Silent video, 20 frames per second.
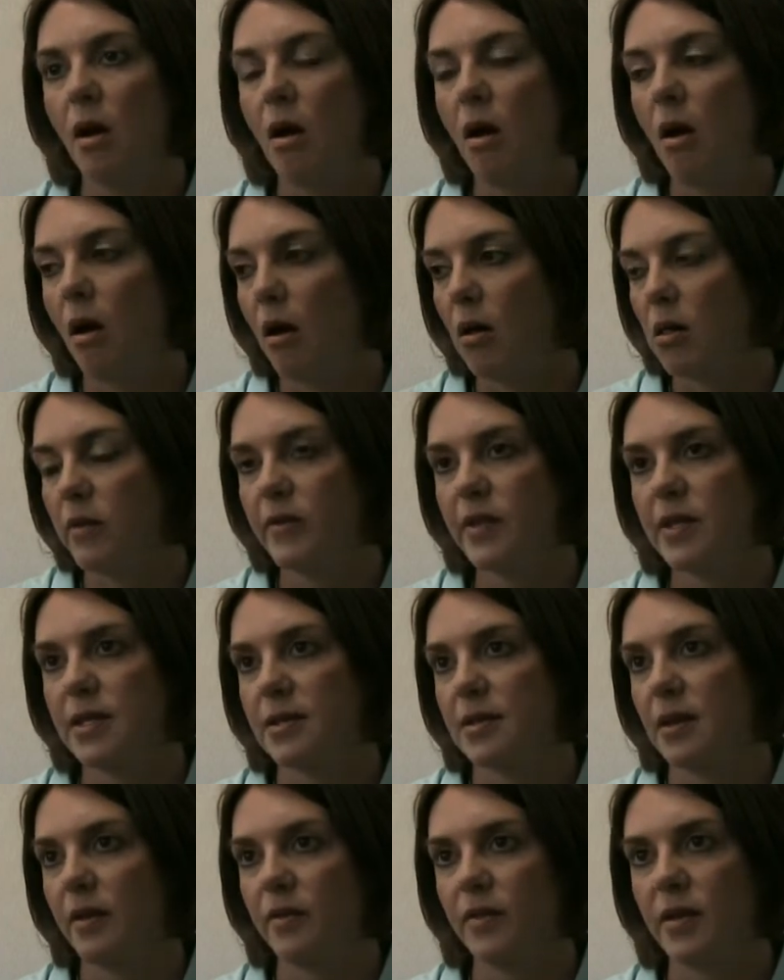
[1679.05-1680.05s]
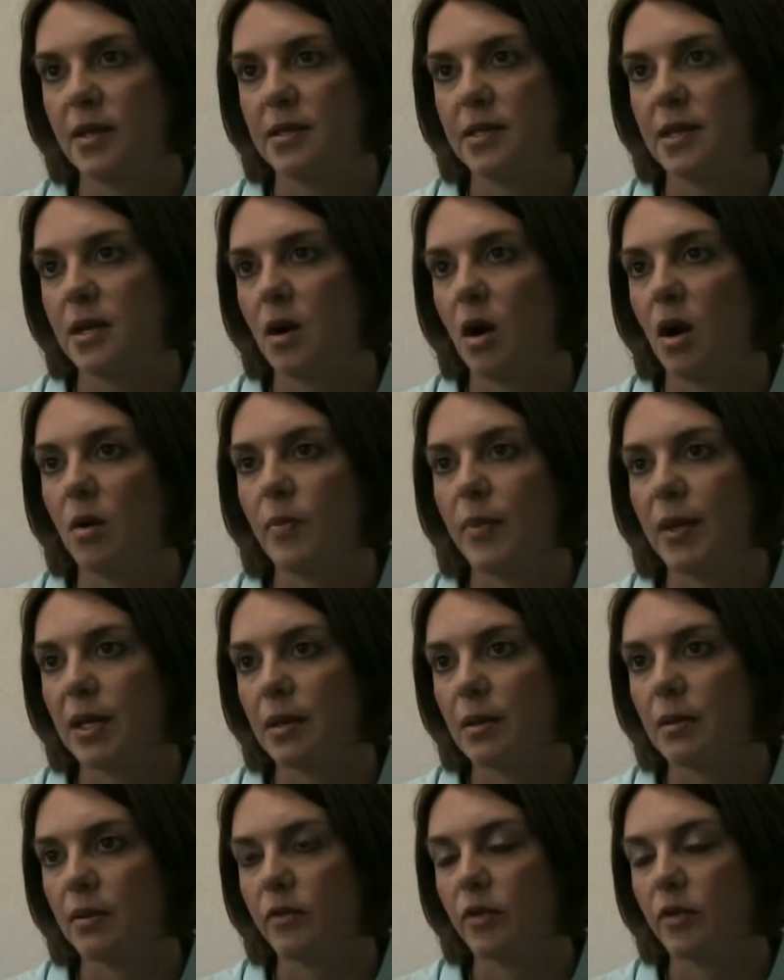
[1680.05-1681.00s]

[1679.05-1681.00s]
all of the stuff that's in our bill